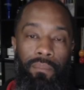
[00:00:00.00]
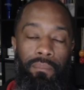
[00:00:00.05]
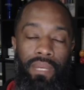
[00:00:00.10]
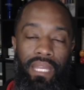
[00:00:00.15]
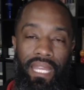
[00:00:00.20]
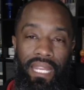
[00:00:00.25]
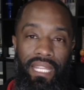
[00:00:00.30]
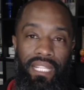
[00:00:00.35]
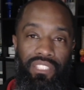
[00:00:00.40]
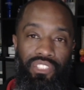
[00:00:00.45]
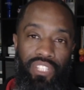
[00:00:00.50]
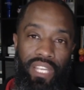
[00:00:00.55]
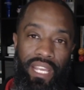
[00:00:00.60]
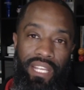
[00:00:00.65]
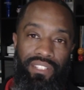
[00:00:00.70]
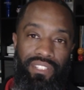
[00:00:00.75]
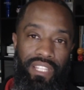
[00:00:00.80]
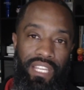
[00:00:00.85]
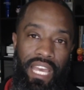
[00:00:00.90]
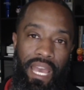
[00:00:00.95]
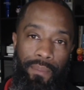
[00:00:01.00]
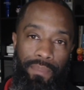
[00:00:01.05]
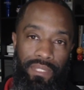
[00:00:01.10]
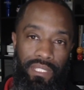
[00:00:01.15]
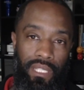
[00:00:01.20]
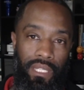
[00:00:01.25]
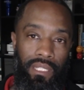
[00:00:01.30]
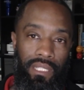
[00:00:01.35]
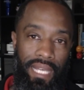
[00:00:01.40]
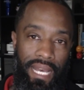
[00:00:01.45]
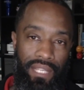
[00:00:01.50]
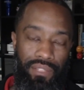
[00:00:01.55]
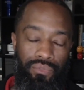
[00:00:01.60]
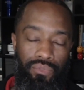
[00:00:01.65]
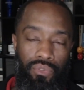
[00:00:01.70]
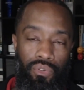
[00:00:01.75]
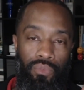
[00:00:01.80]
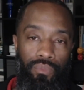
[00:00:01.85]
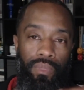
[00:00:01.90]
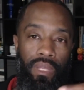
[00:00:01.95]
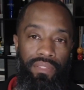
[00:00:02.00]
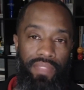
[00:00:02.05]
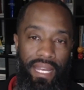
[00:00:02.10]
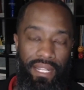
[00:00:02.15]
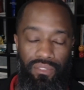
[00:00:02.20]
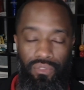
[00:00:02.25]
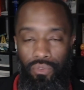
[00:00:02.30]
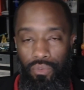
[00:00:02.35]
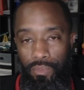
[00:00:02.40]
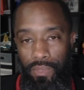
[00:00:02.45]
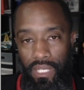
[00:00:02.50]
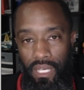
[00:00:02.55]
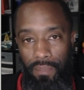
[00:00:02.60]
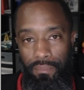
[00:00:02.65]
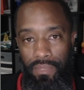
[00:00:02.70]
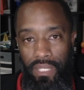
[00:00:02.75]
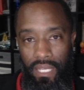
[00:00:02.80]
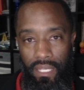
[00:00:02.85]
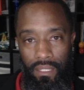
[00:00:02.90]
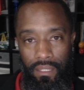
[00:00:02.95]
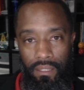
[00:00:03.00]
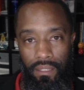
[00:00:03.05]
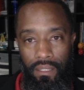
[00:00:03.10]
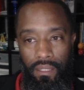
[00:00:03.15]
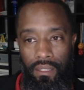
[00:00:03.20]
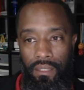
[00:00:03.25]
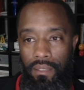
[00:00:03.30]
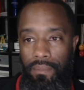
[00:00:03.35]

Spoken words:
But any change that happens in Classroom, that's what will be updated.